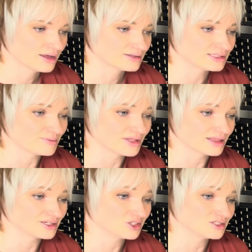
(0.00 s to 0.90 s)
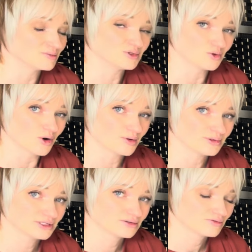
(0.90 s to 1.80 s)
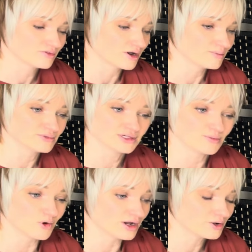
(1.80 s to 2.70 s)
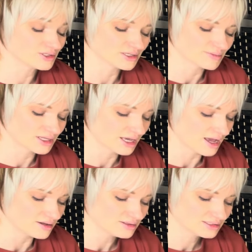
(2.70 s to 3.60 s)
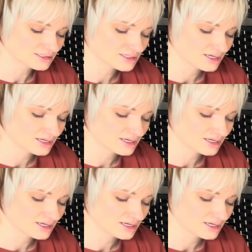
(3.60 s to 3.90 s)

something that she's absorbed from someone or something else.